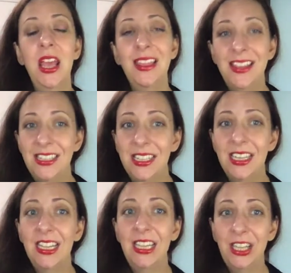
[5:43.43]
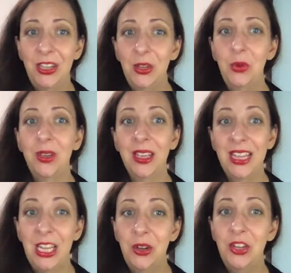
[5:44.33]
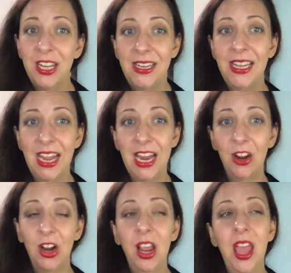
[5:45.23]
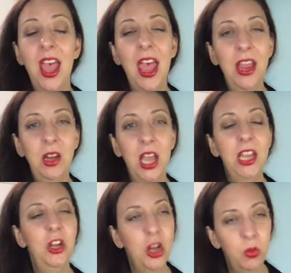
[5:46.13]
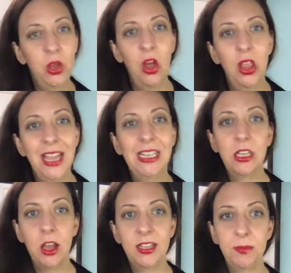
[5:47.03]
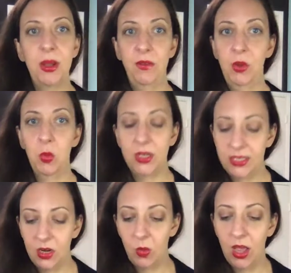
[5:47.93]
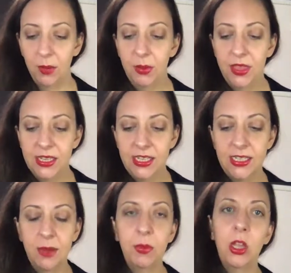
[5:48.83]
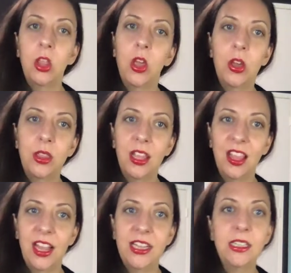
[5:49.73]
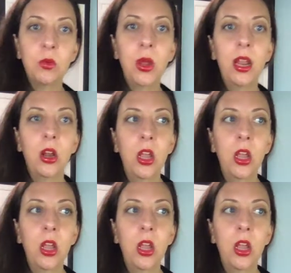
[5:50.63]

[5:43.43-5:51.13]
This is a huge indicator. And, we all like to gossip every once in a while, but this is something along the lines where,